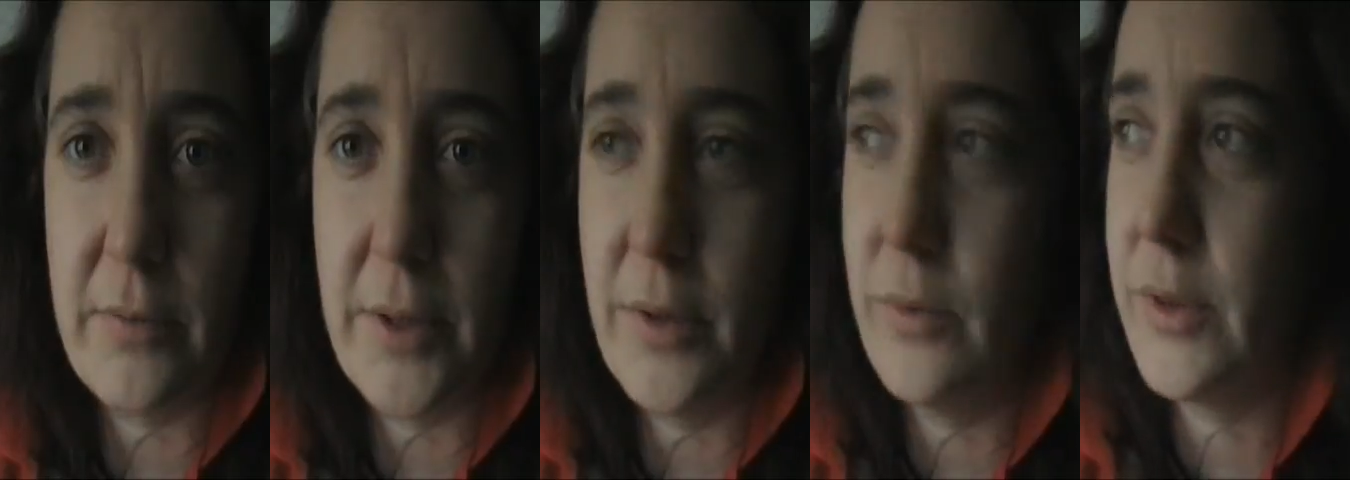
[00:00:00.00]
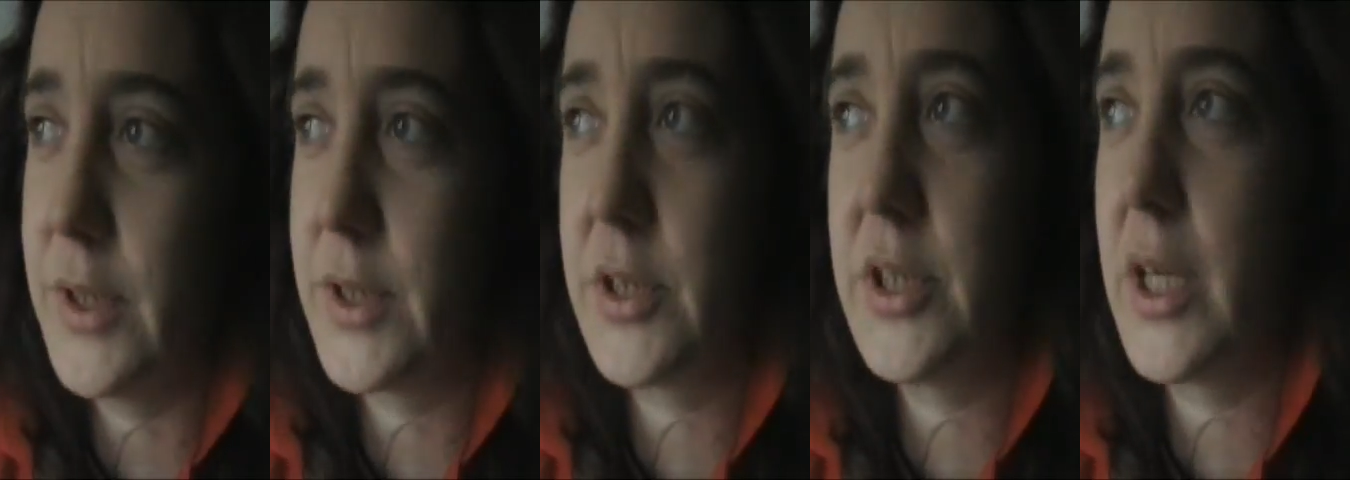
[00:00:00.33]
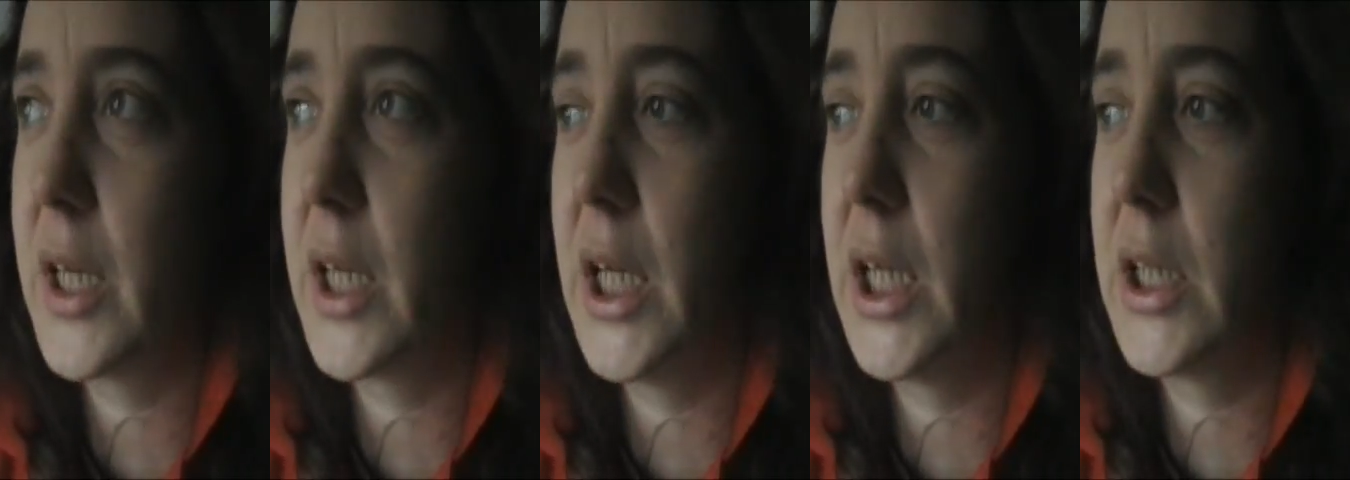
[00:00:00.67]
when all this
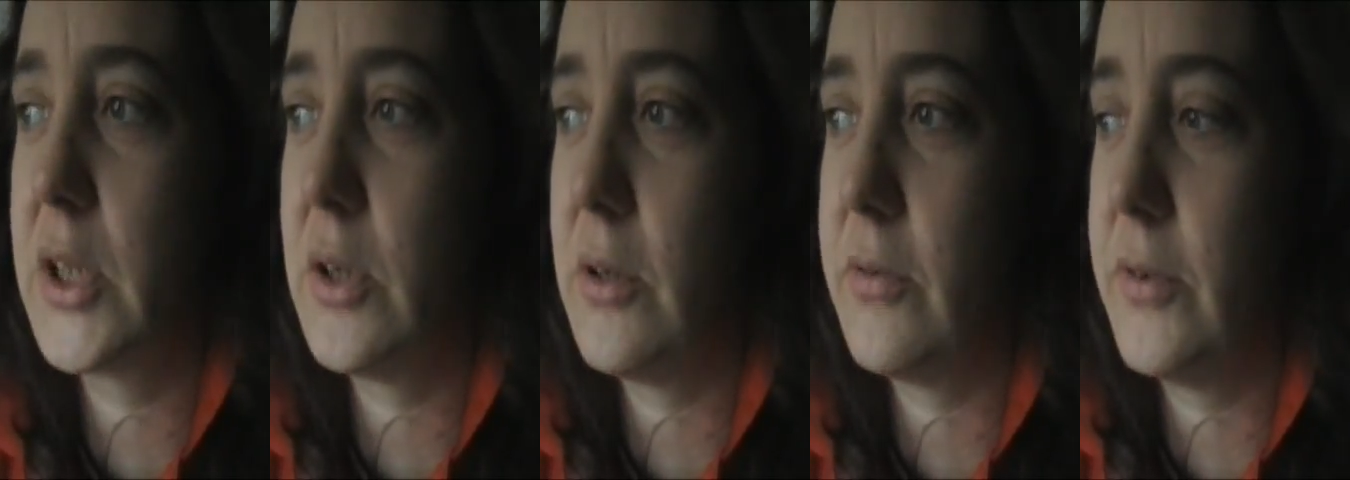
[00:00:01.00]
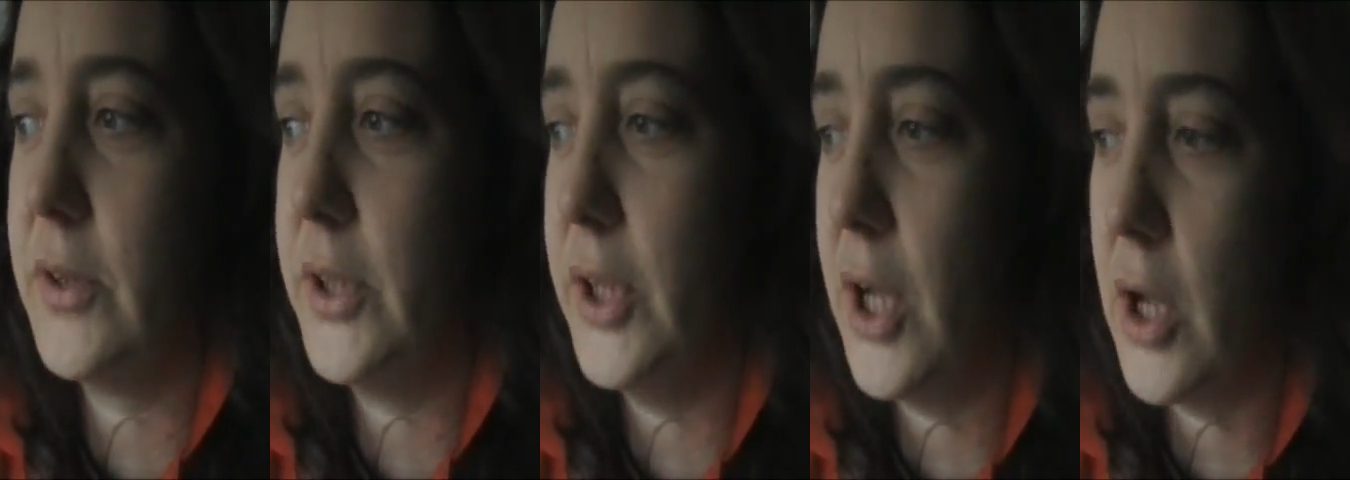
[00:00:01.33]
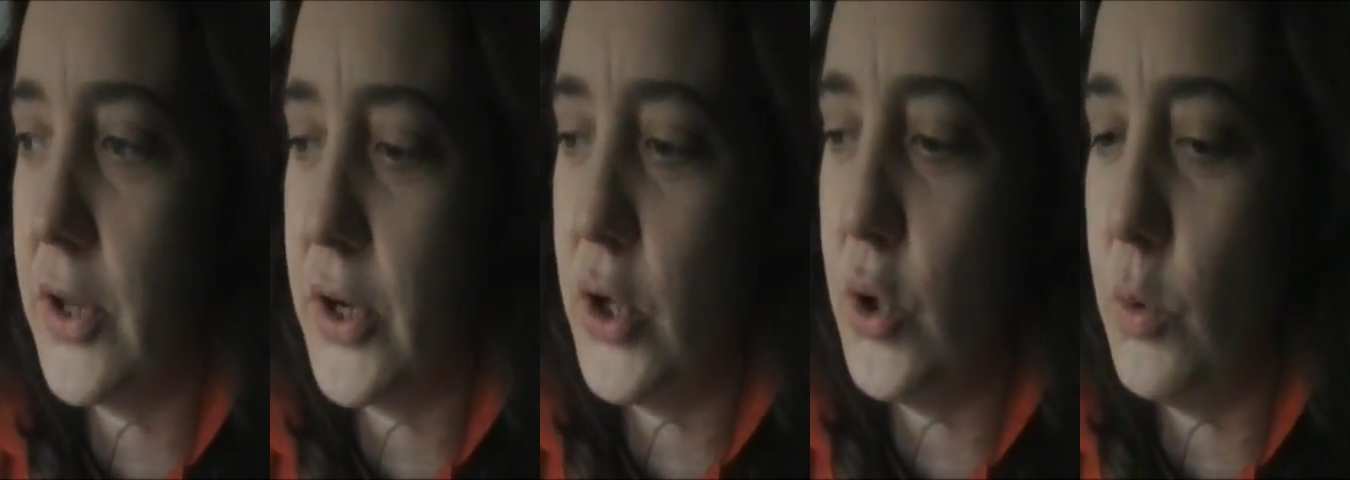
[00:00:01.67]
shit kicks off and, you know,
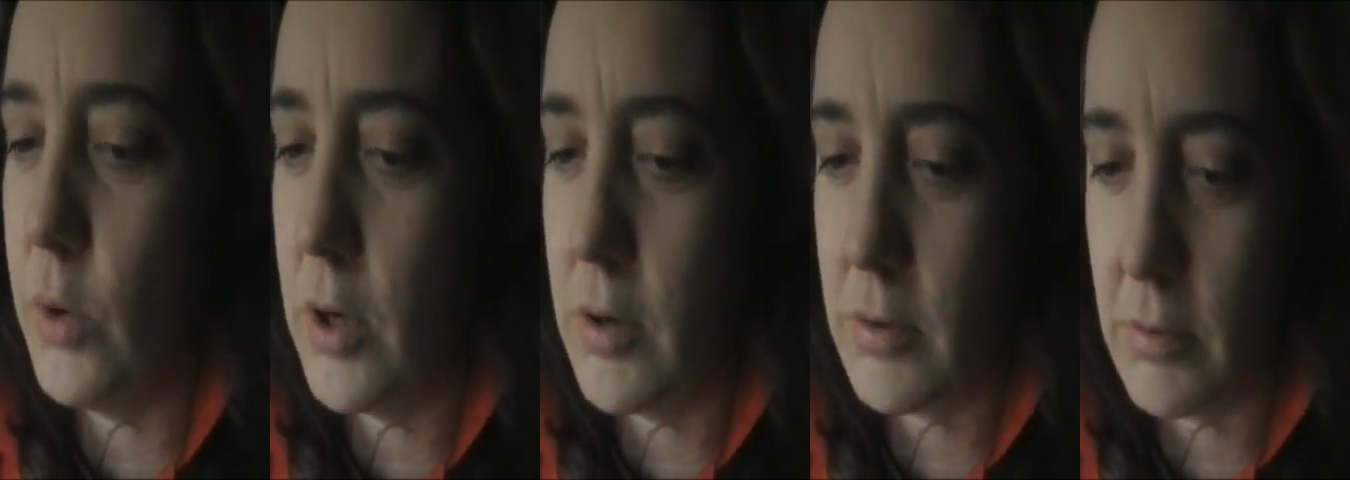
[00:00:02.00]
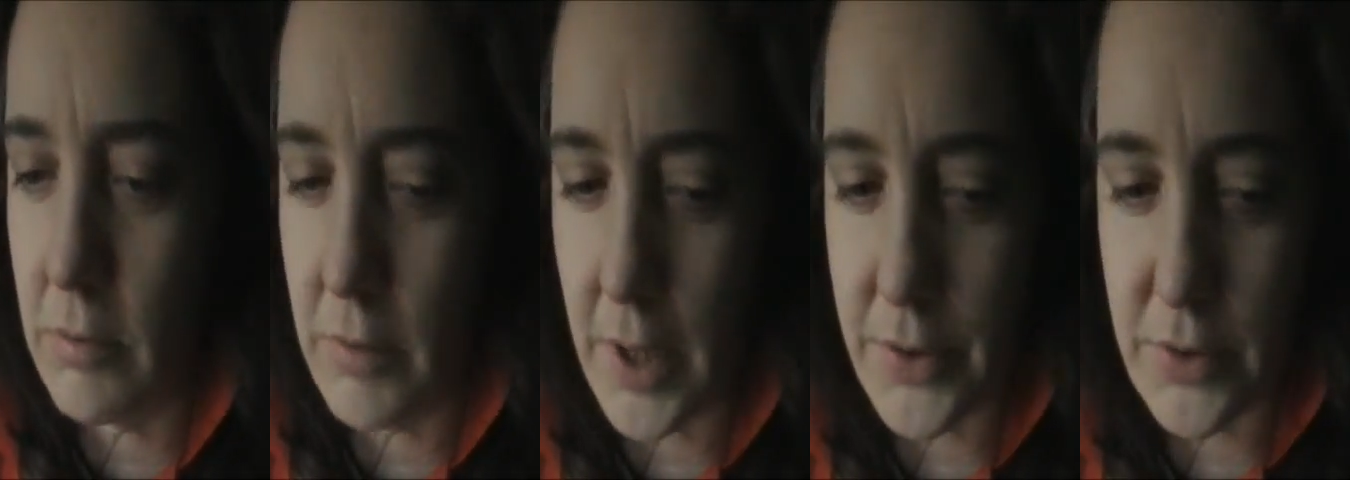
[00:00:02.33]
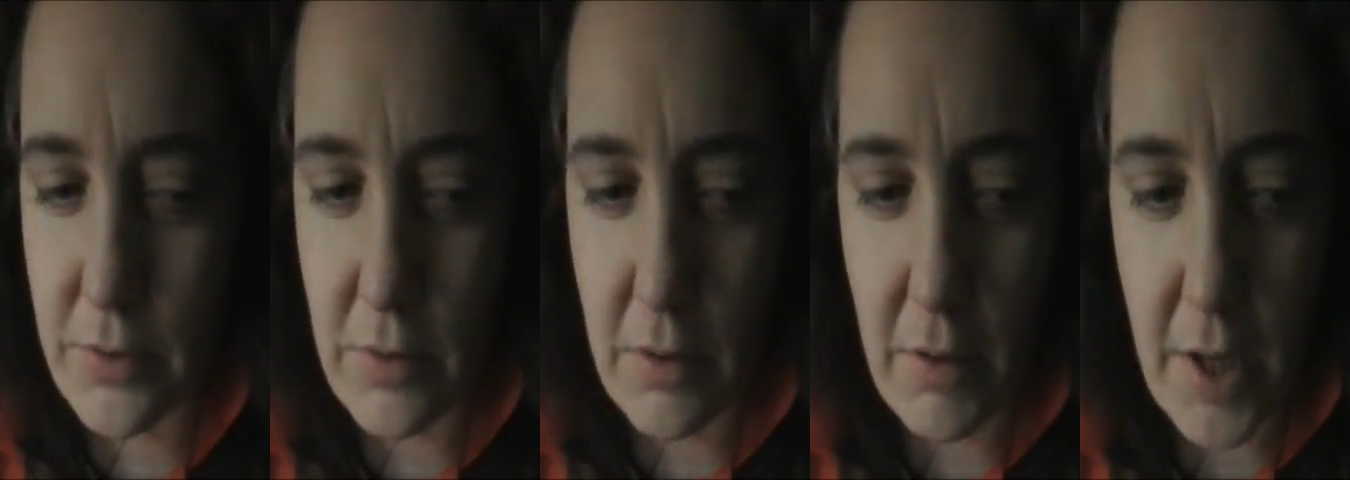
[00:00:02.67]
the new world and all that
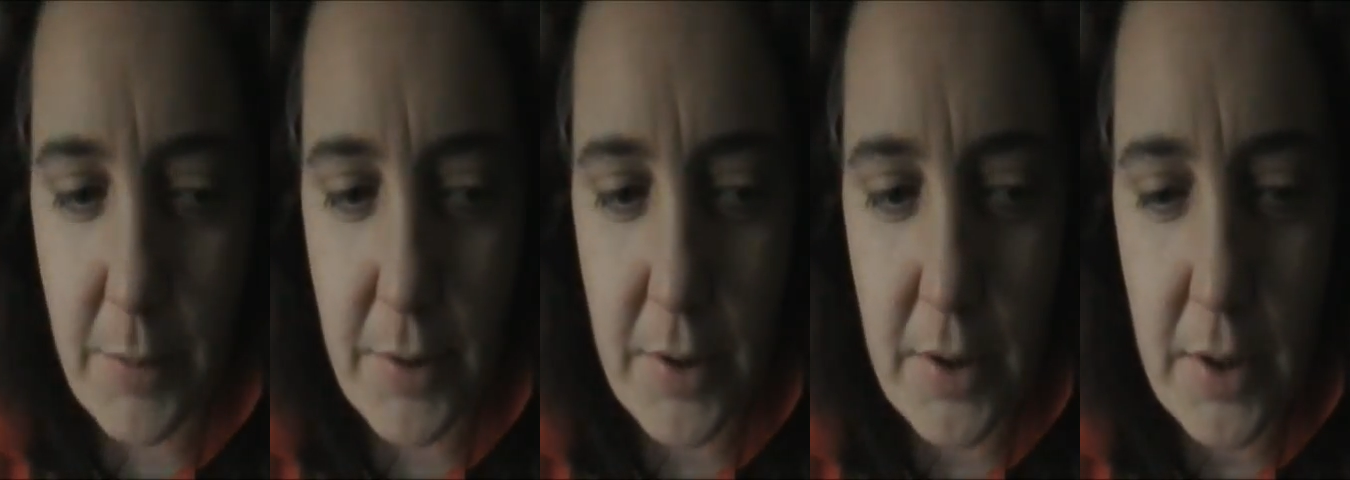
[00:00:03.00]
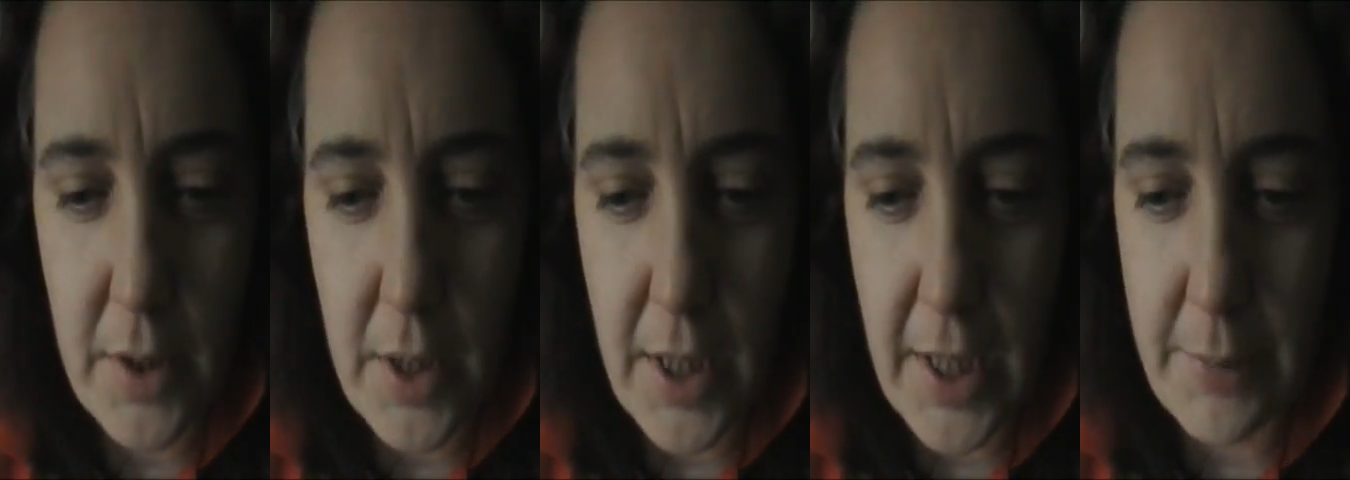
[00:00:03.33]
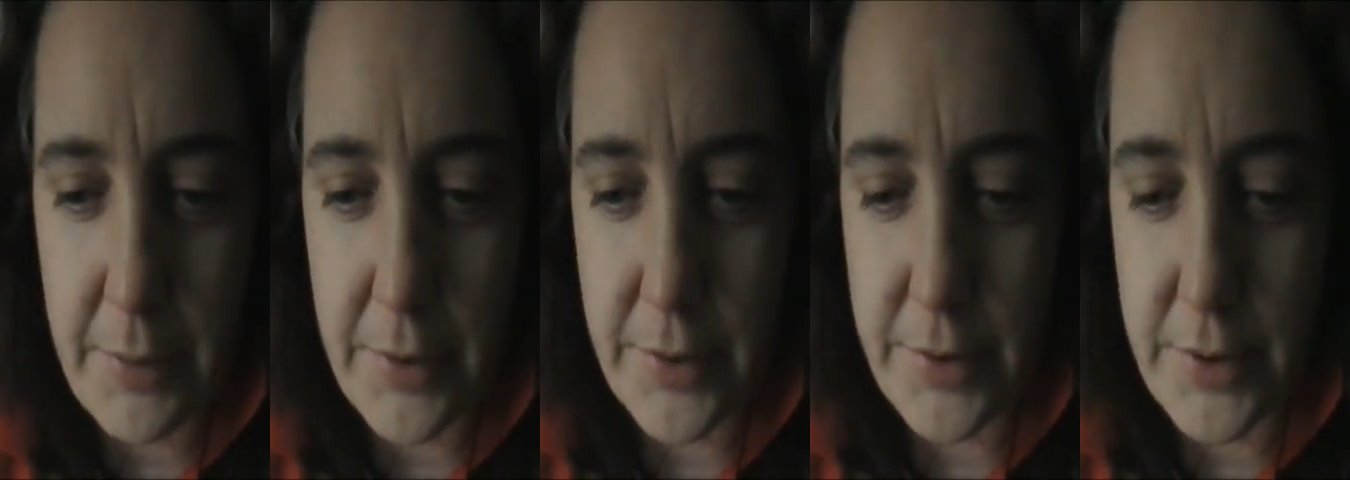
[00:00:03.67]
sort of crap
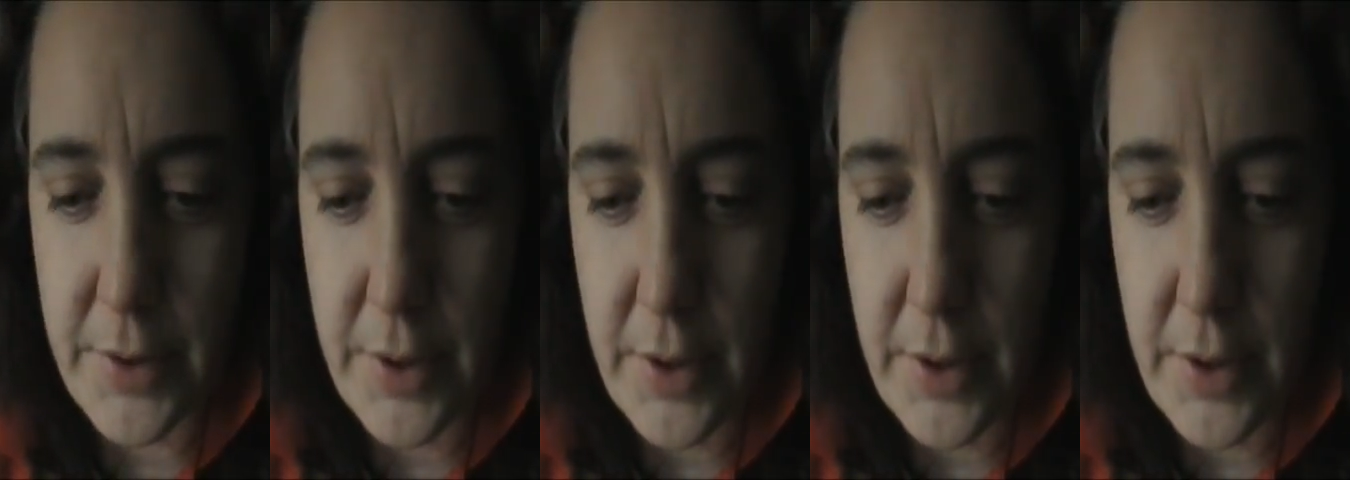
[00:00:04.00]
happens,